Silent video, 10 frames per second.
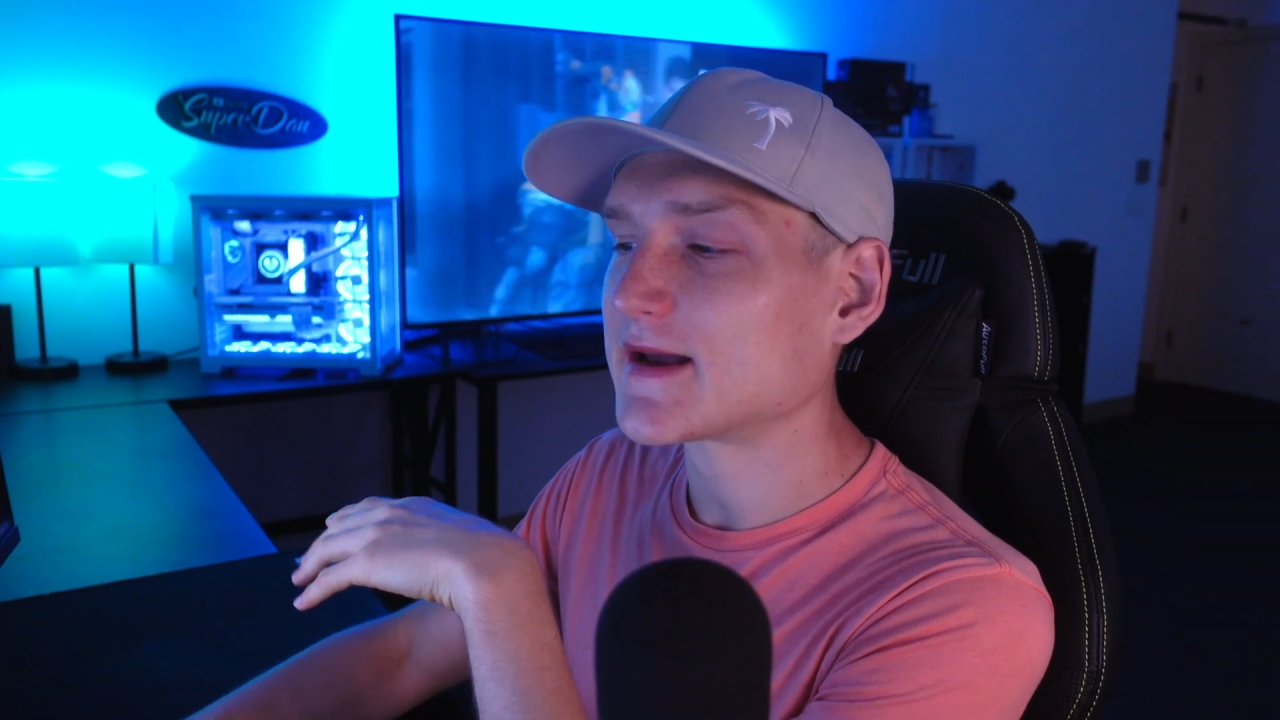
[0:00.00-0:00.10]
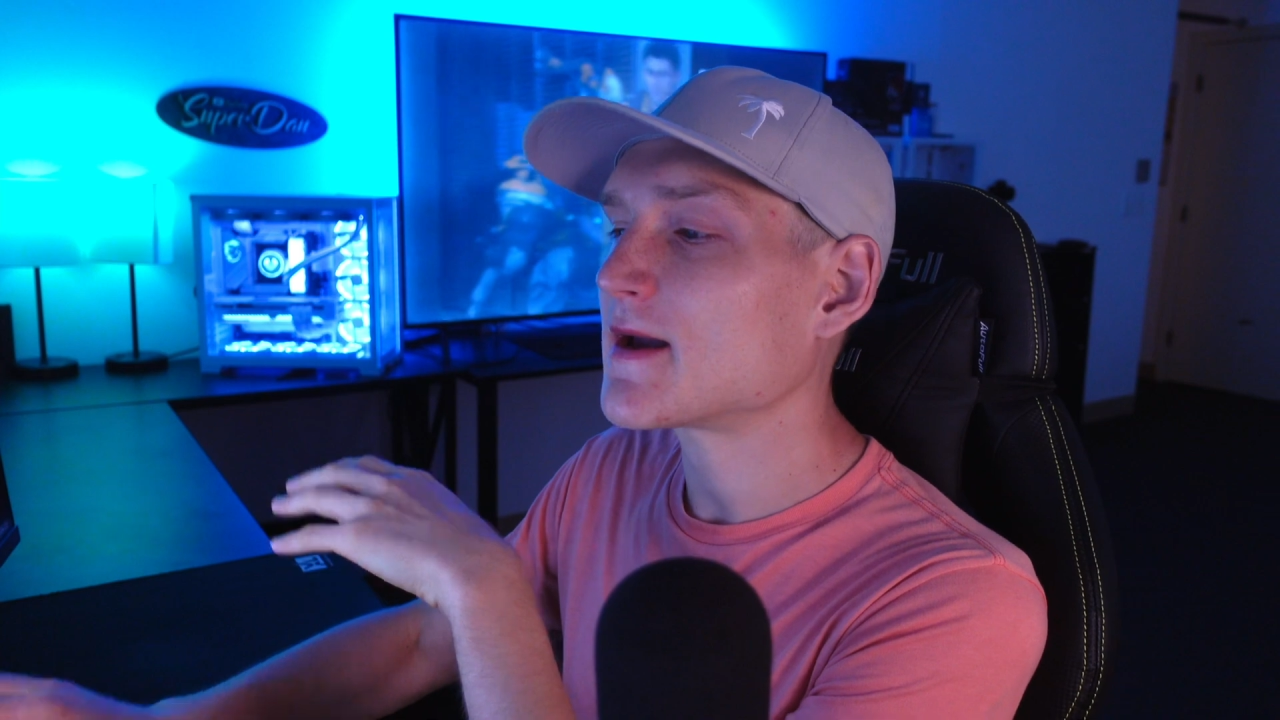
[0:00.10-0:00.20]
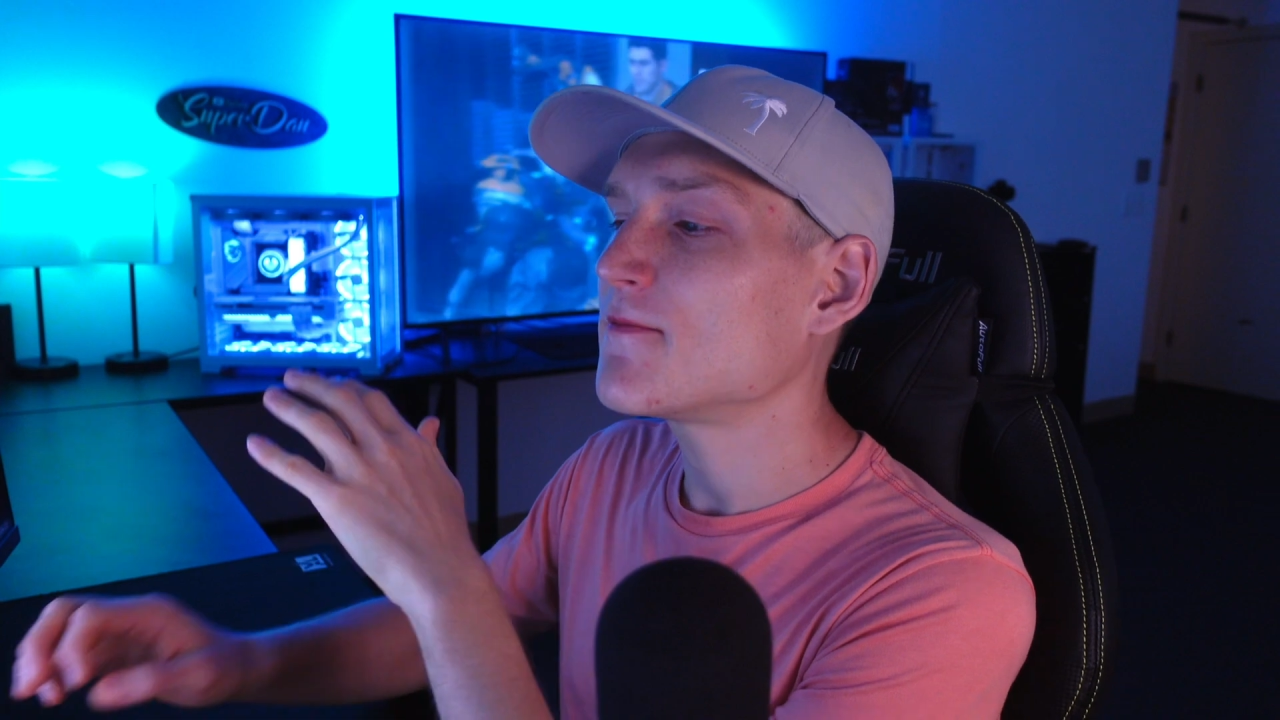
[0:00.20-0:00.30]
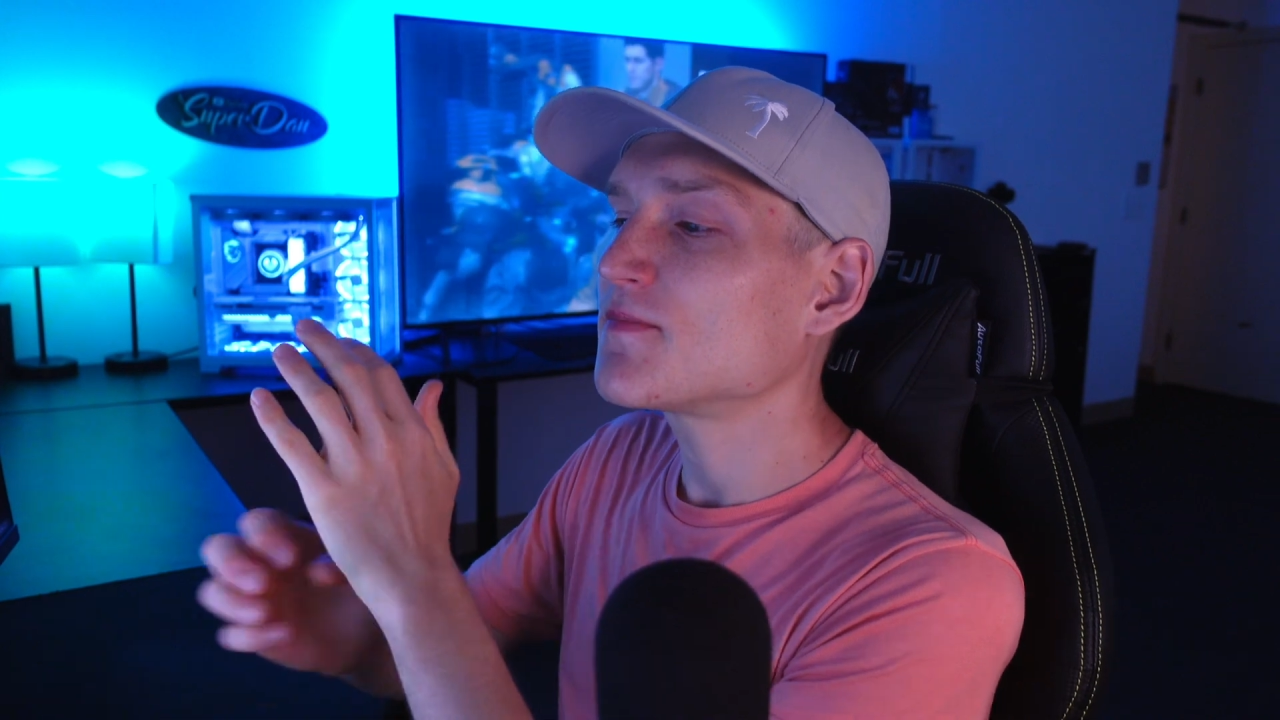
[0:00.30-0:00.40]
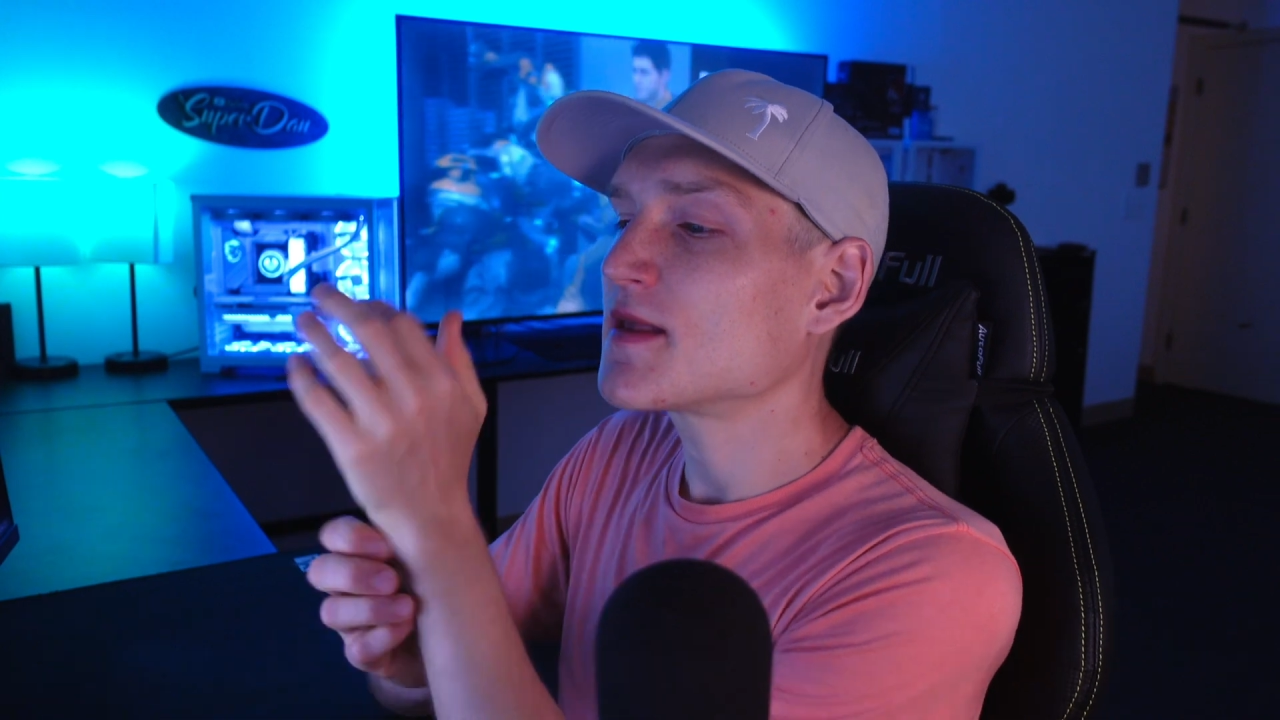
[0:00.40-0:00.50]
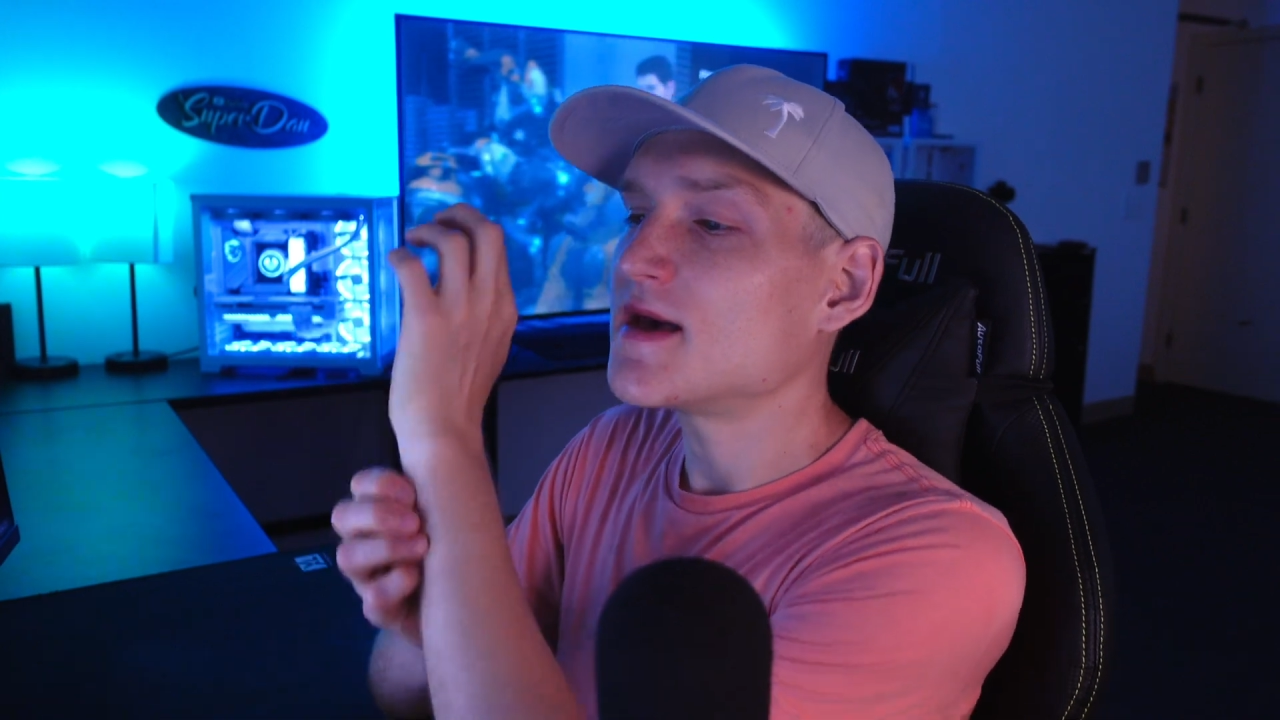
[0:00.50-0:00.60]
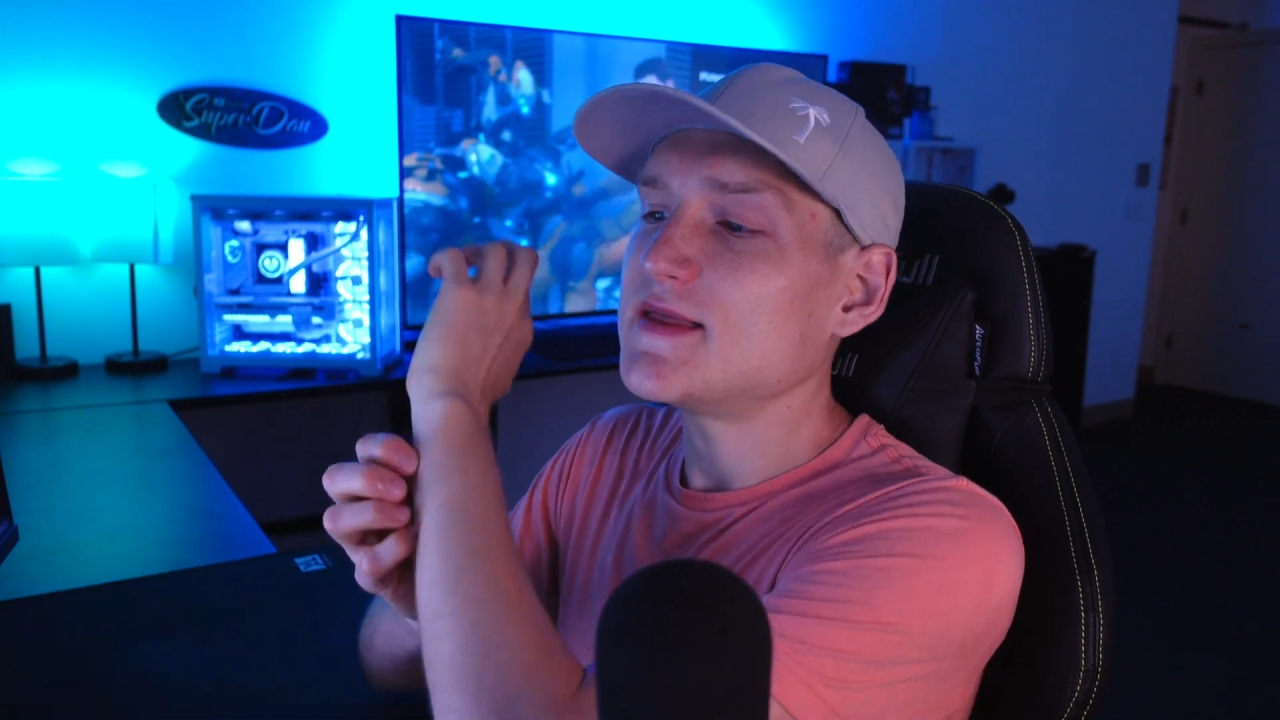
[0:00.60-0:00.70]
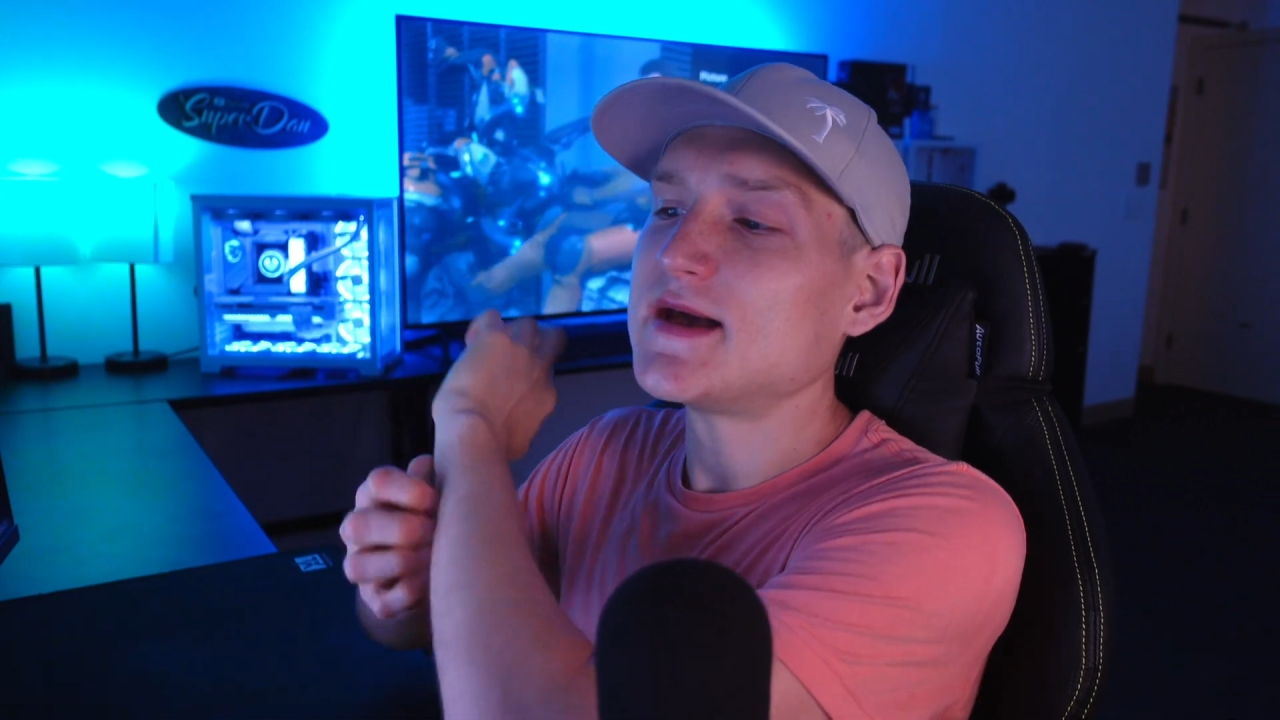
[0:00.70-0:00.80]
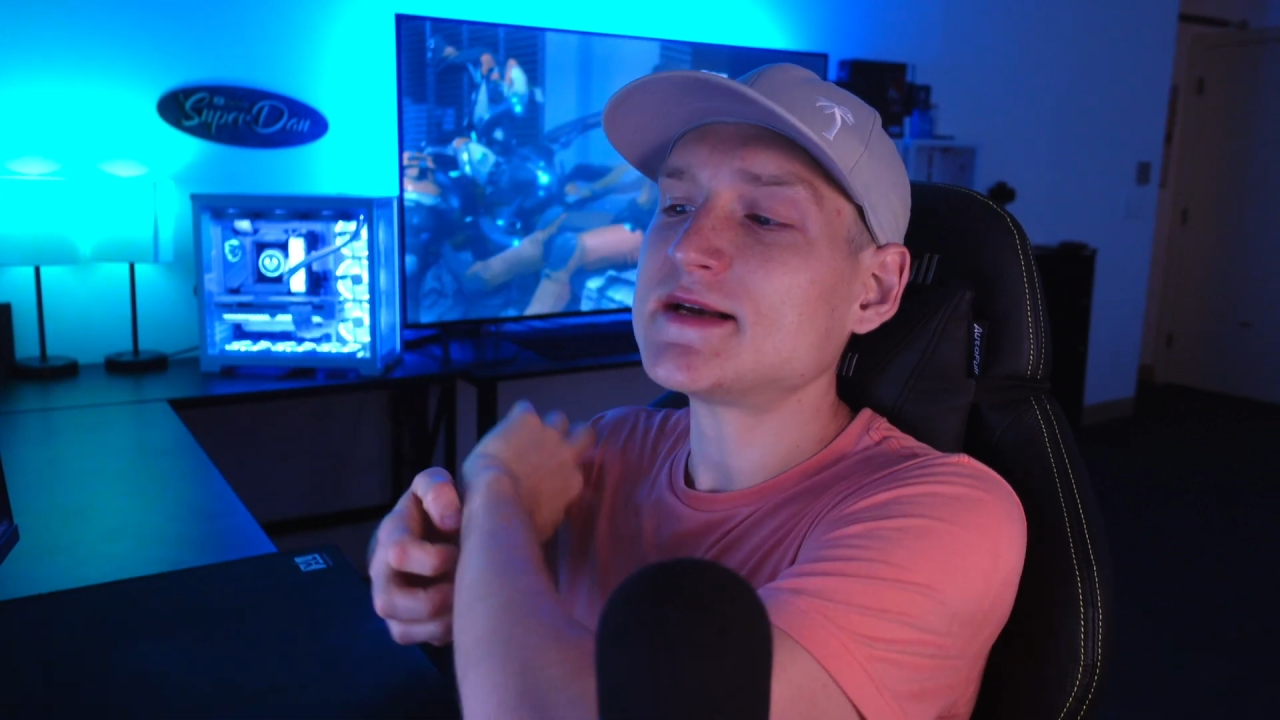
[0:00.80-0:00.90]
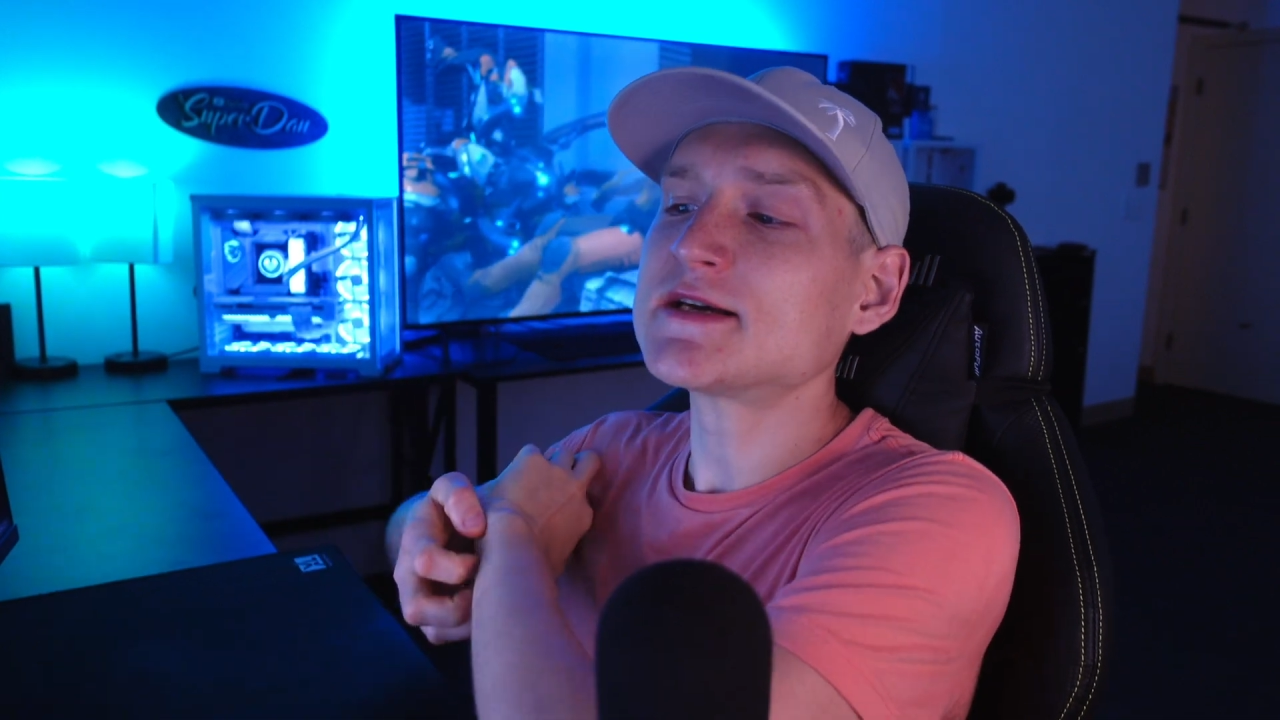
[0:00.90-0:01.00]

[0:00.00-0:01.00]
like, the